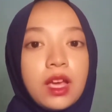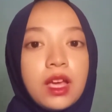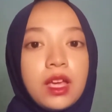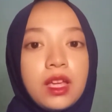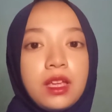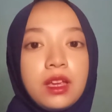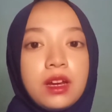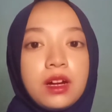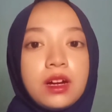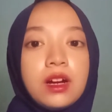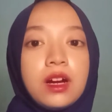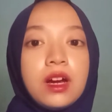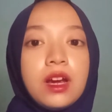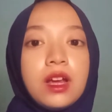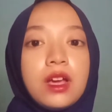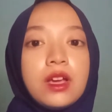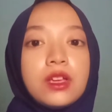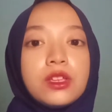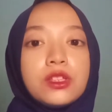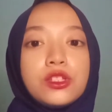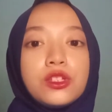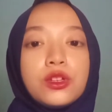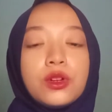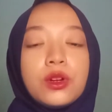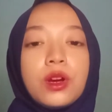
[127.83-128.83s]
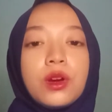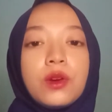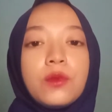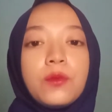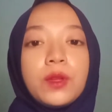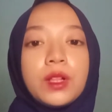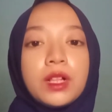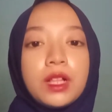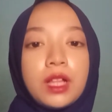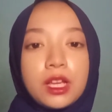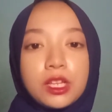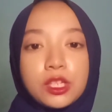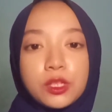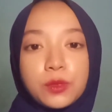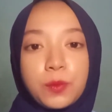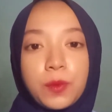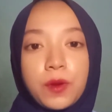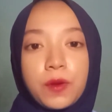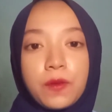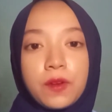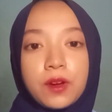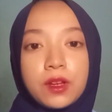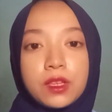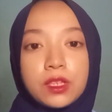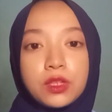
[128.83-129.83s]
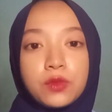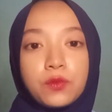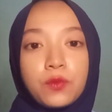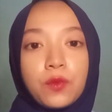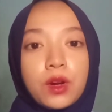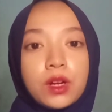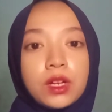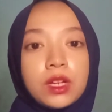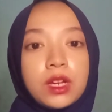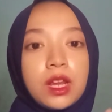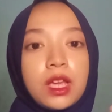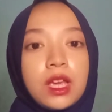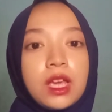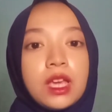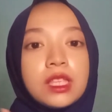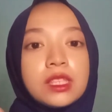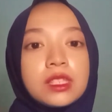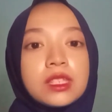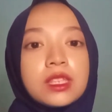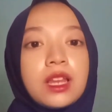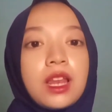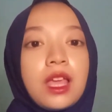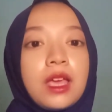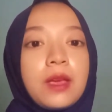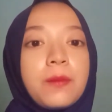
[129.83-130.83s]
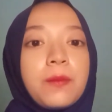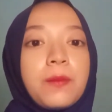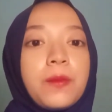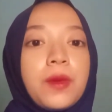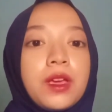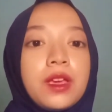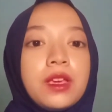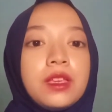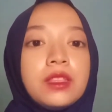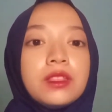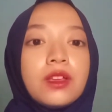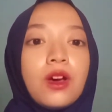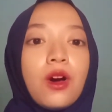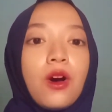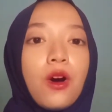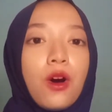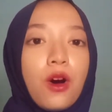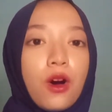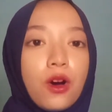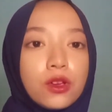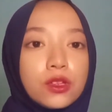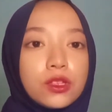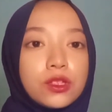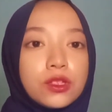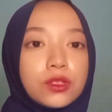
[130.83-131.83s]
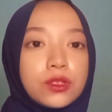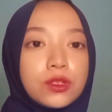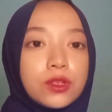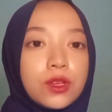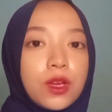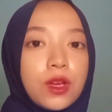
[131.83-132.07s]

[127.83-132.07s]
Here, students will experience what it's like being the host